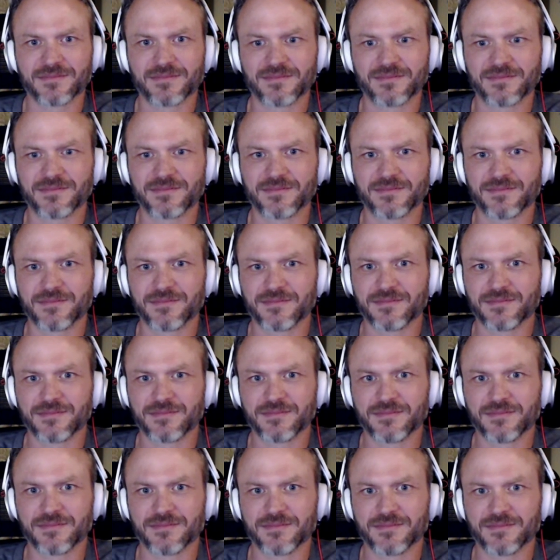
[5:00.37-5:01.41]

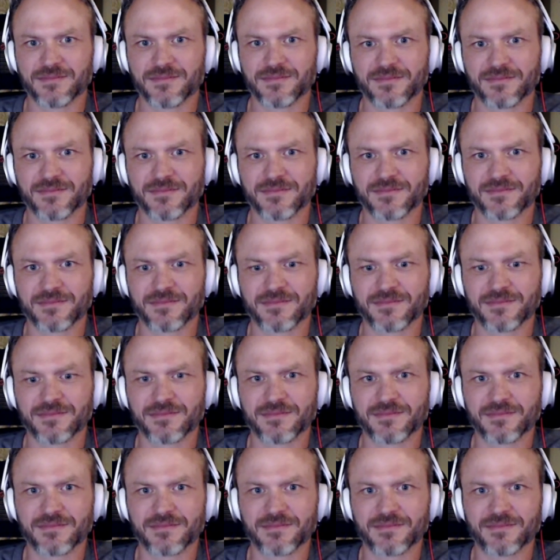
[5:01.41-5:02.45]

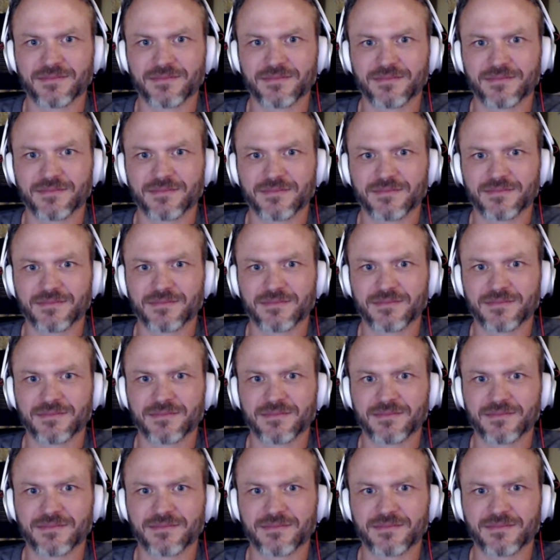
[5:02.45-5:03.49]

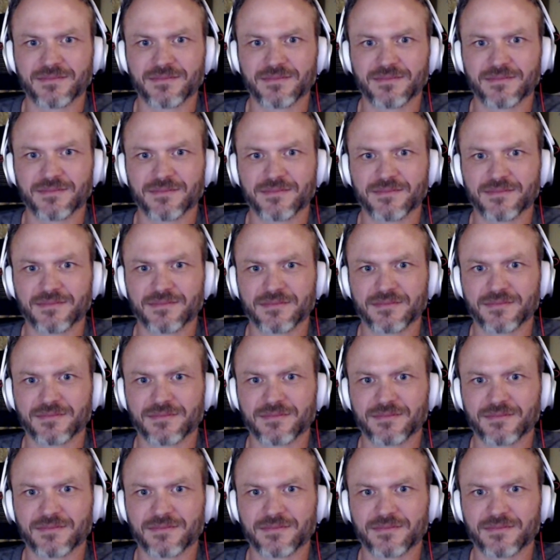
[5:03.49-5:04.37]
The person shown says nothing.